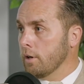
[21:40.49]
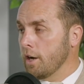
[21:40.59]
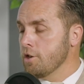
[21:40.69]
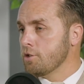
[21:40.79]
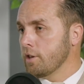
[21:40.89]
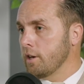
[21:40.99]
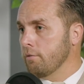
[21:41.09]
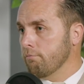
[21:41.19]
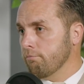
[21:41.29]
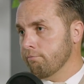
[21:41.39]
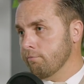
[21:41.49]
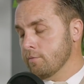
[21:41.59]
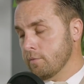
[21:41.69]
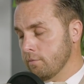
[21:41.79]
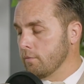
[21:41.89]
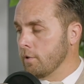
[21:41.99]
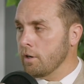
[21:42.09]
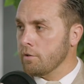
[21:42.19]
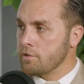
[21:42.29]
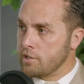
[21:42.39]
I usually,
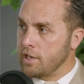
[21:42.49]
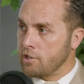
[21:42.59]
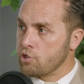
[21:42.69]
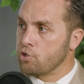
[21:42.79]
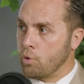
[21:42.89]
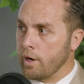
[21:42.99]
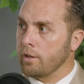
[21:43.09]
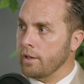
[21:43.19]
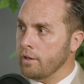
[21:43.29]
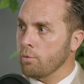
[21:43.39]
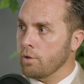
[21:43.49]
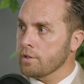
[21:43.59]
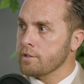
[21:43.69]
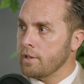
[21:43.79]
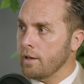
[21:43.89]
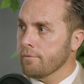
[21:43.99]
stick strictly to real estate.